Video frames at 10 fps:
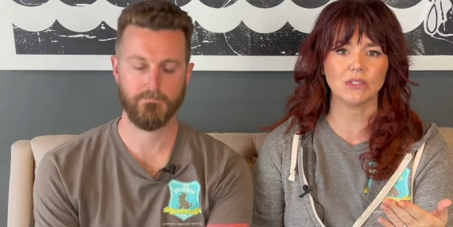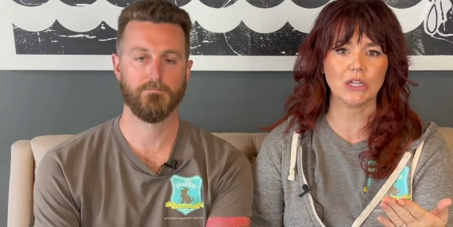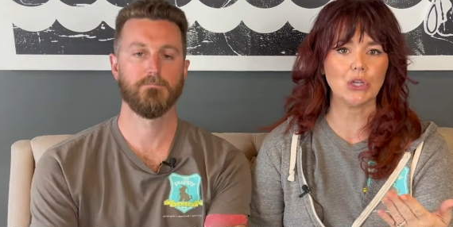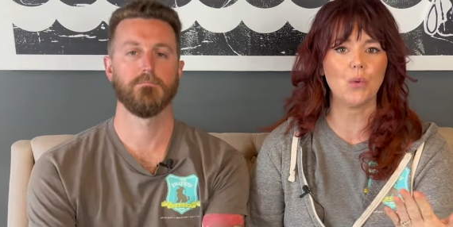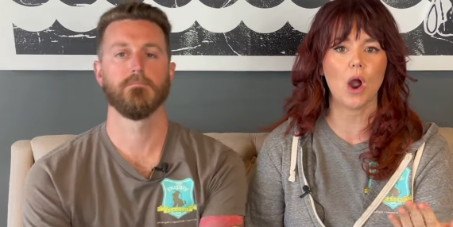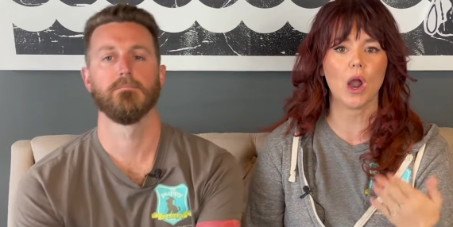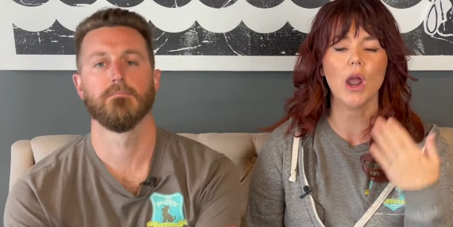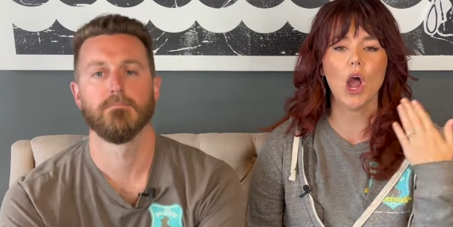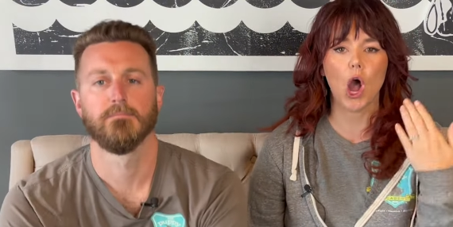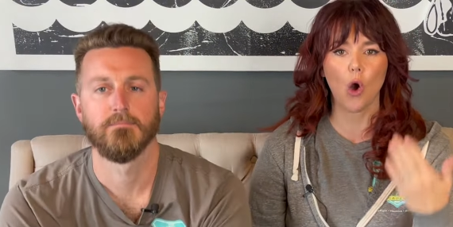Speaker 1: like you are.
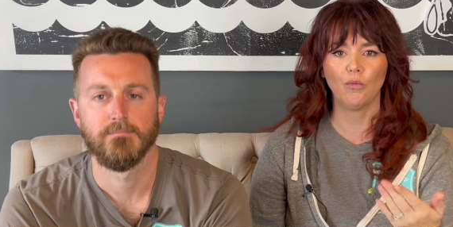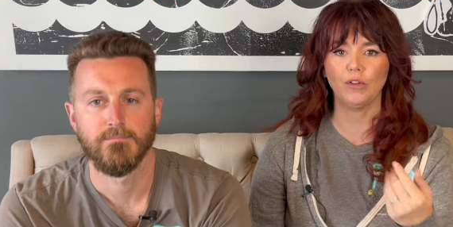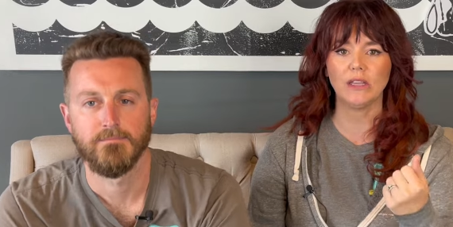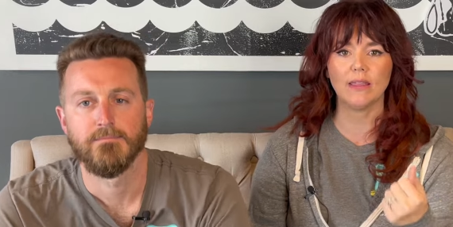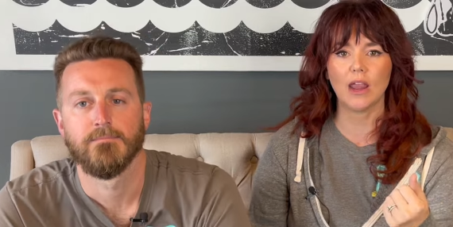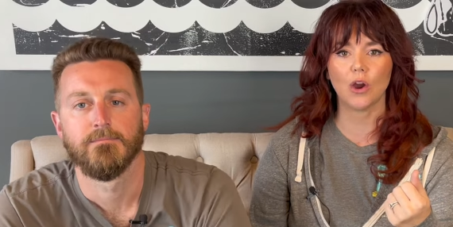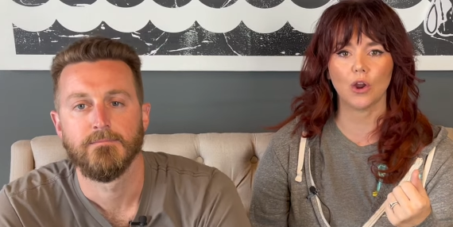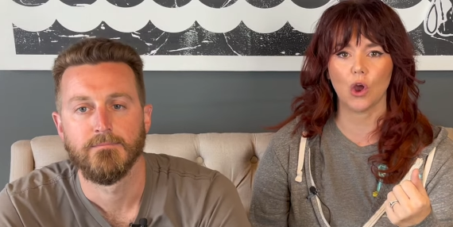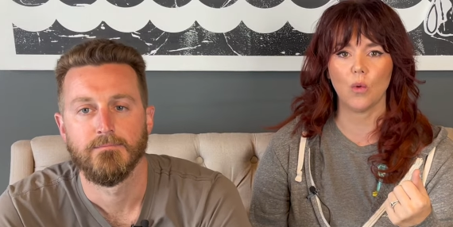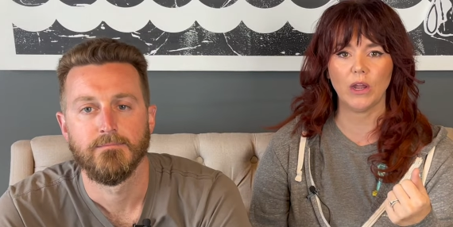Hopefully, they are
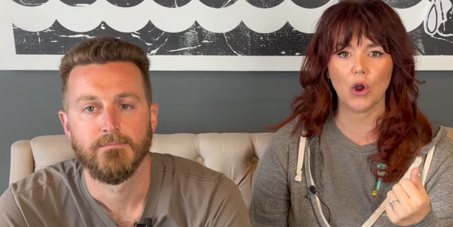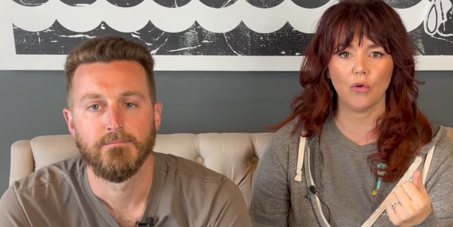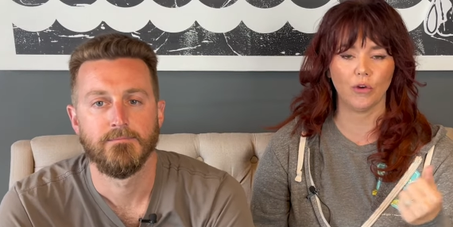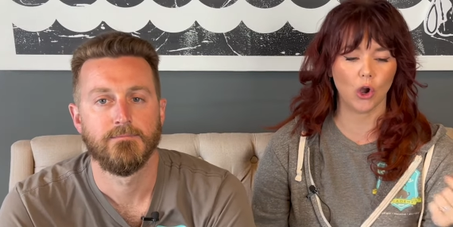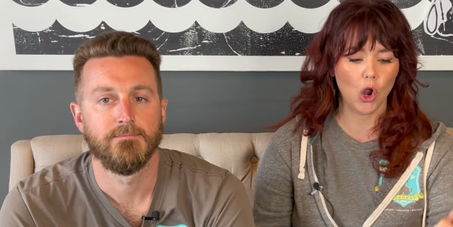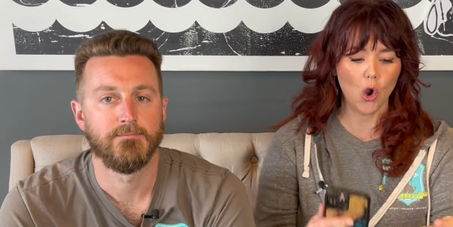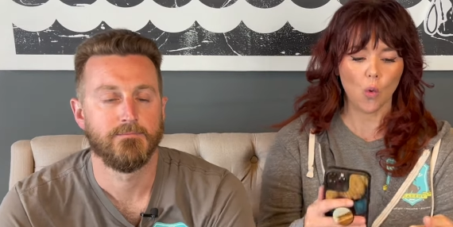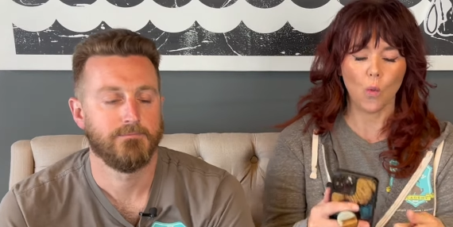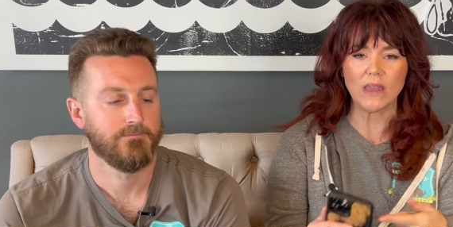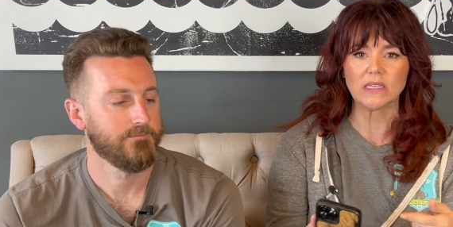going over
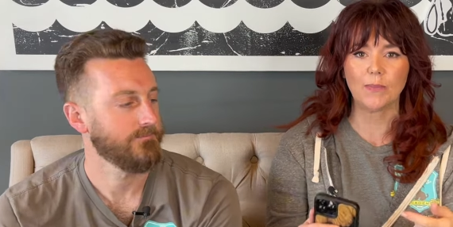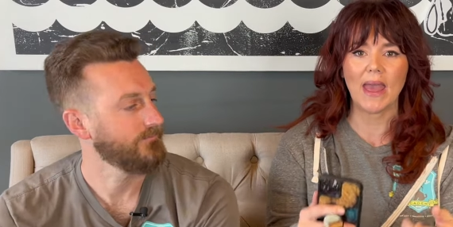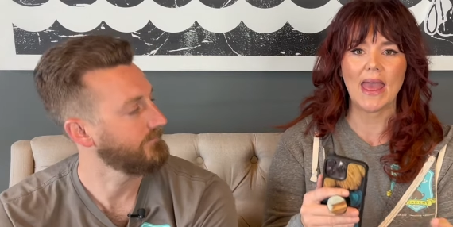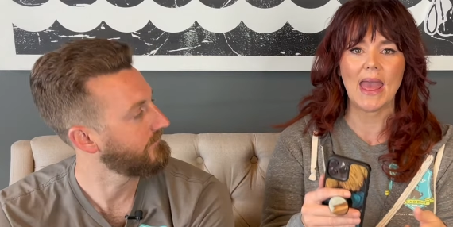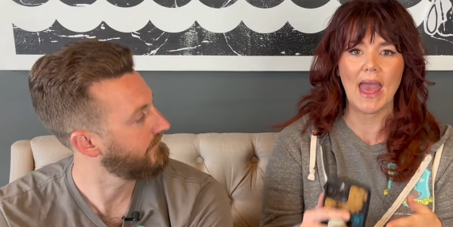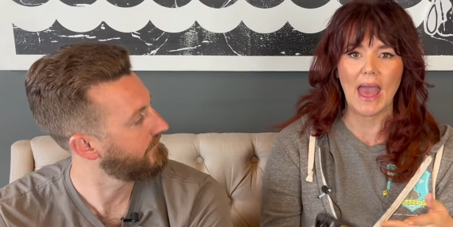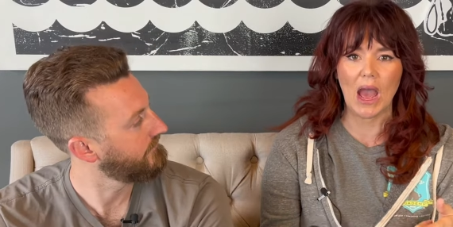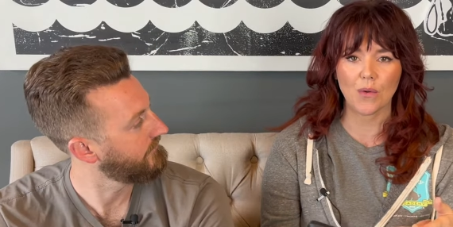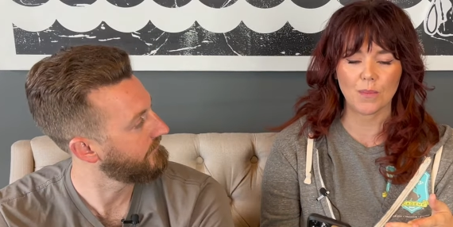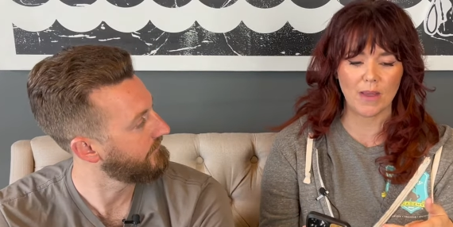when to pet,
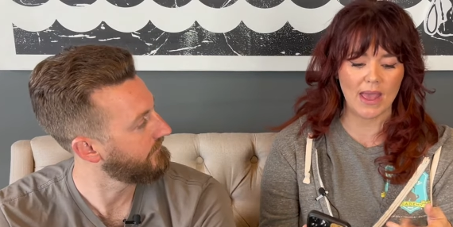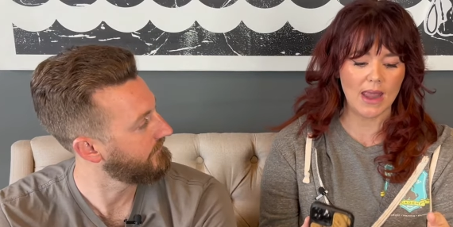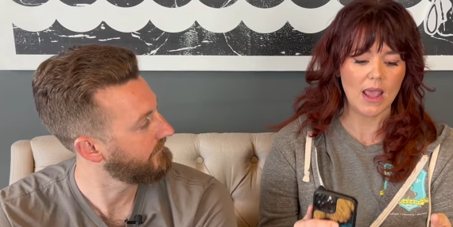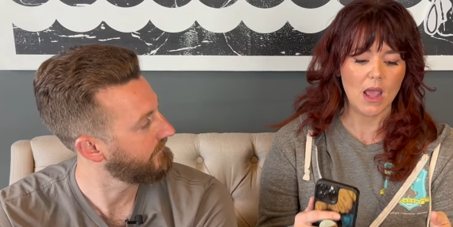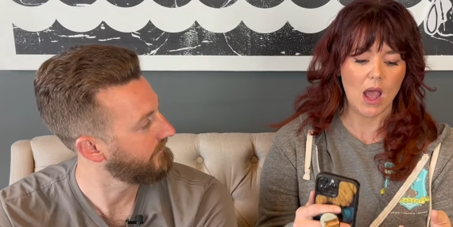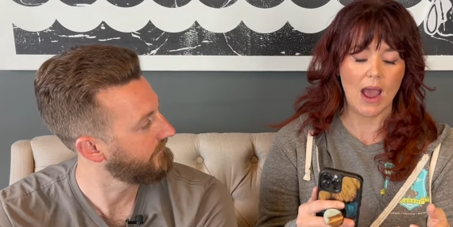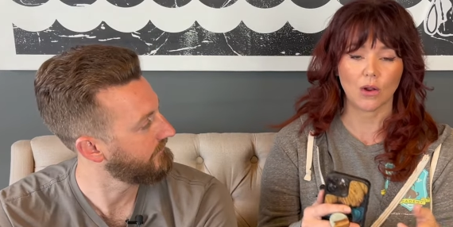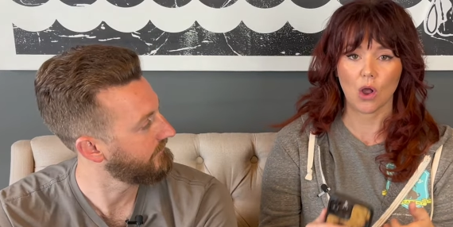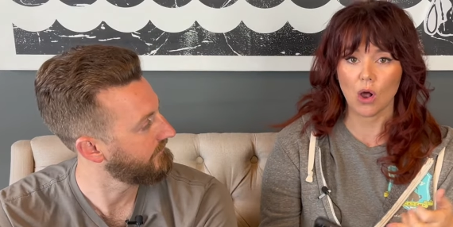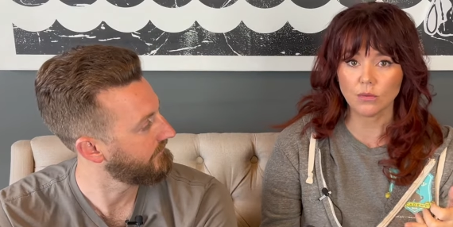how to pet, how to
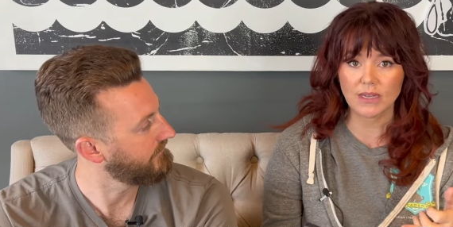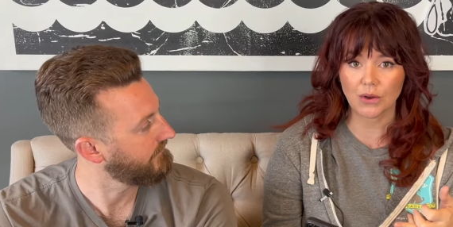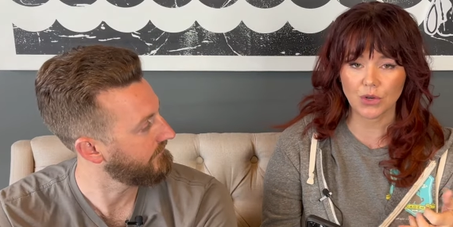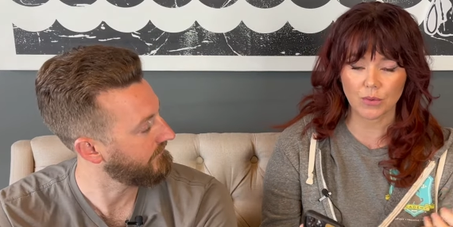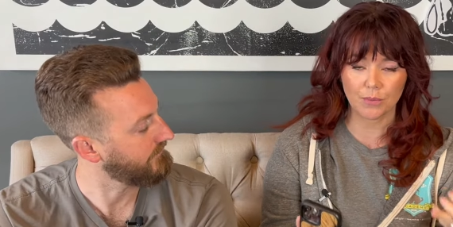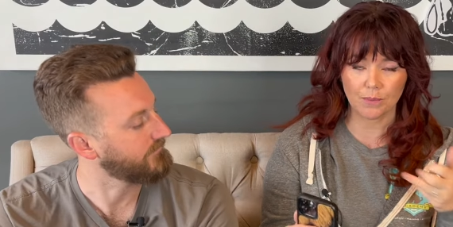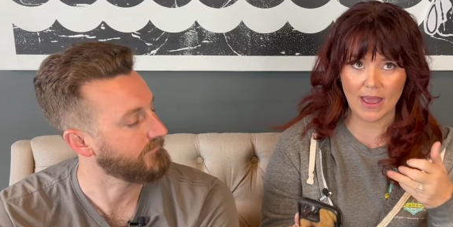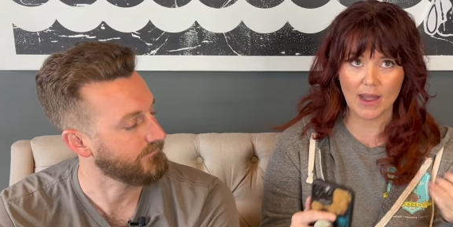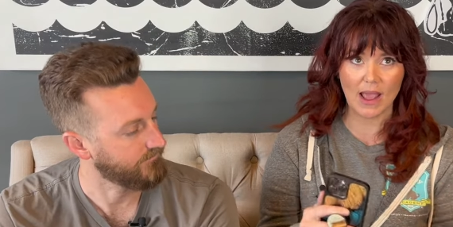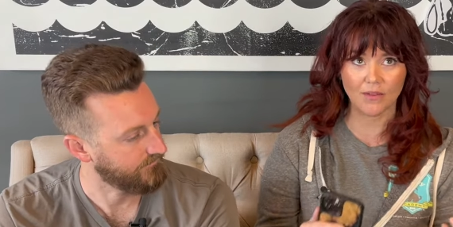calm down your
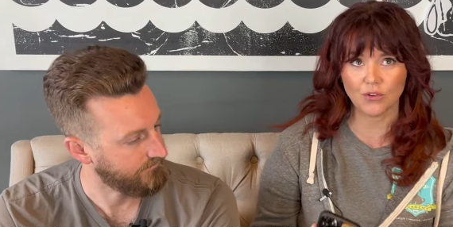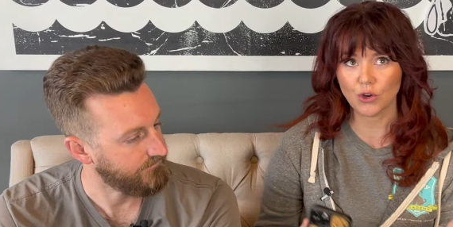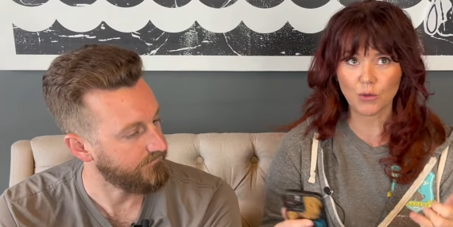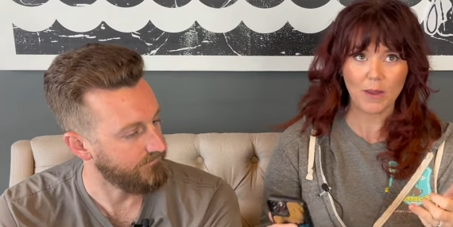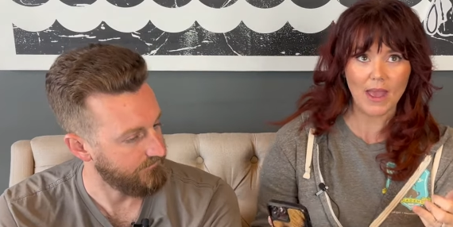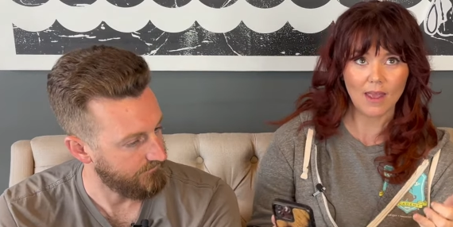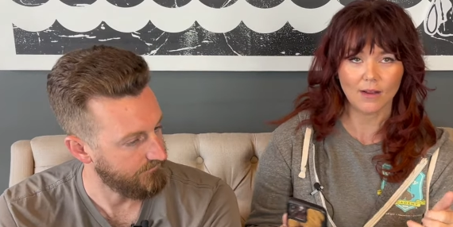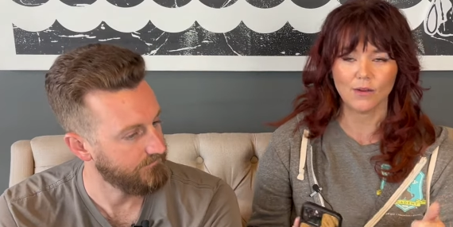pet after you pet.